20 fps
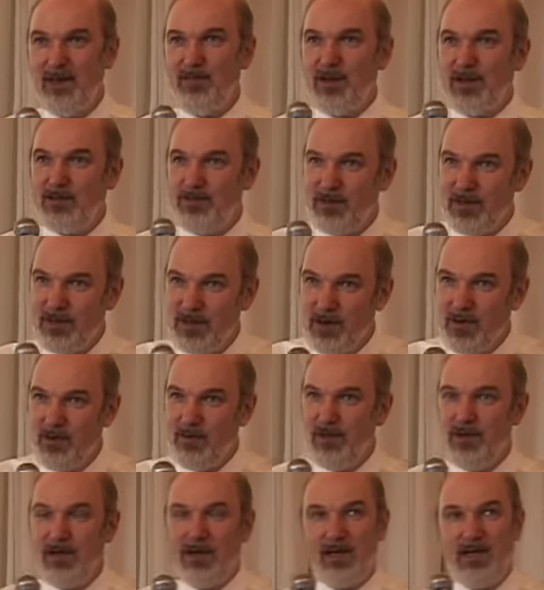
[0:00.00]
But we
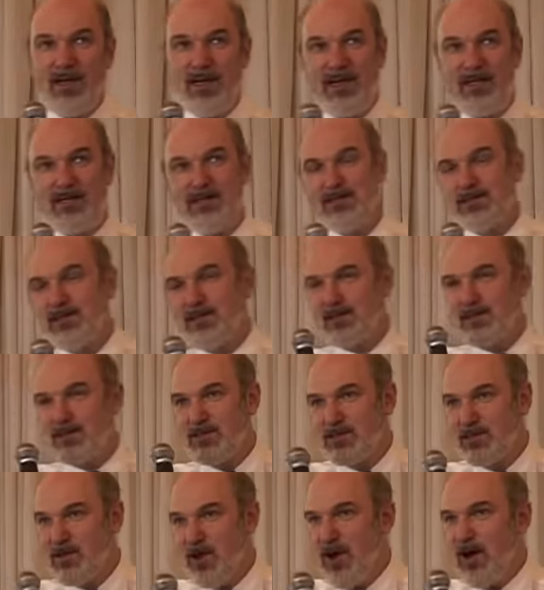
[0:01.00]
know it is a
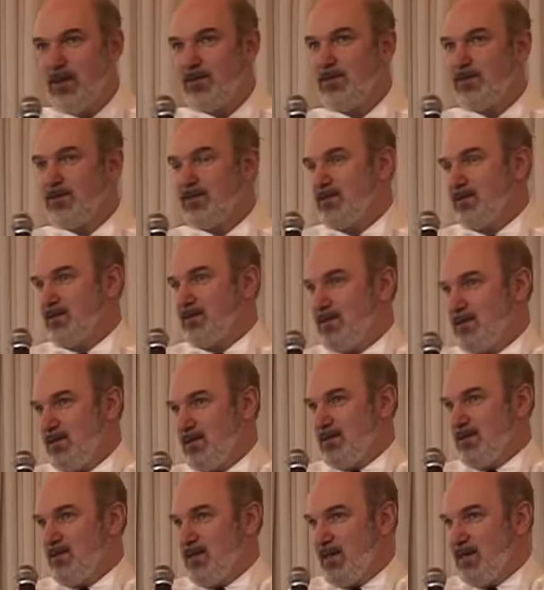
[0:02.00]
normal
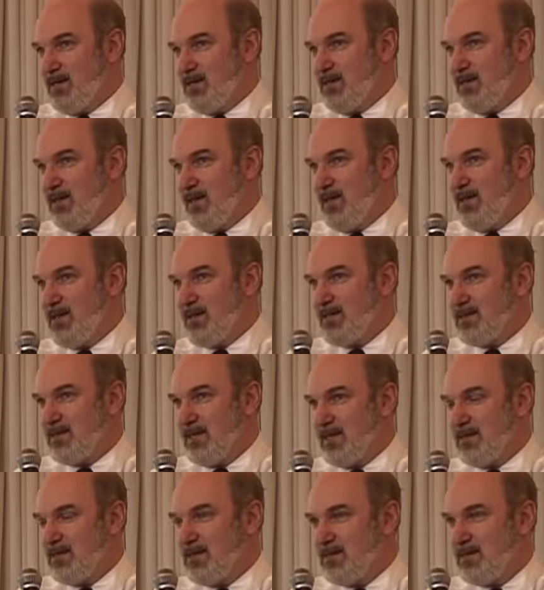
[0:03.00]
situation in the
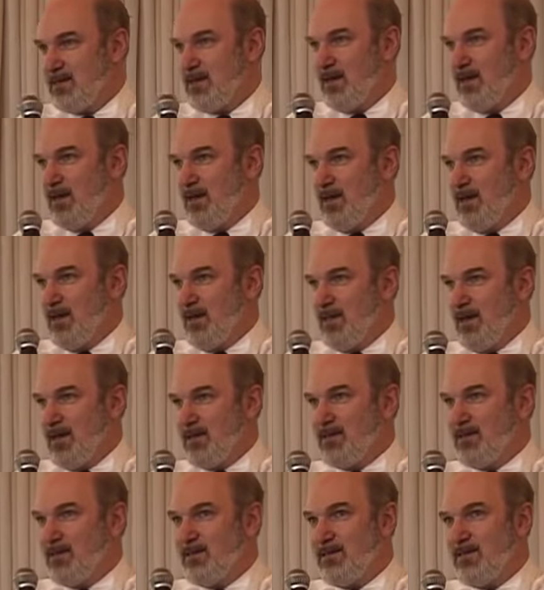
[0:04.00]
sense
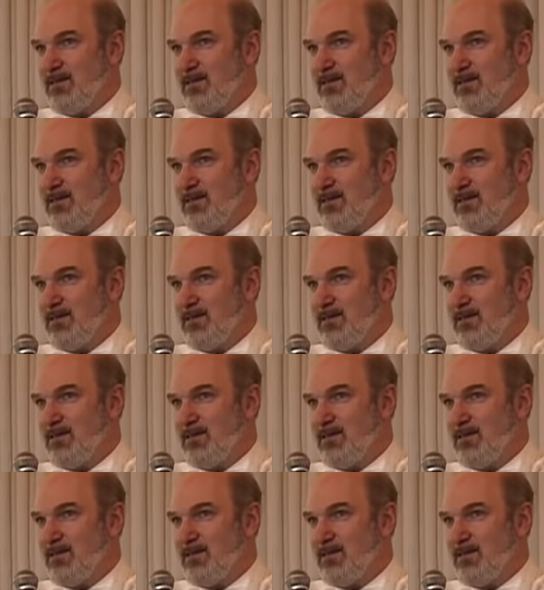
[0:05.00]
that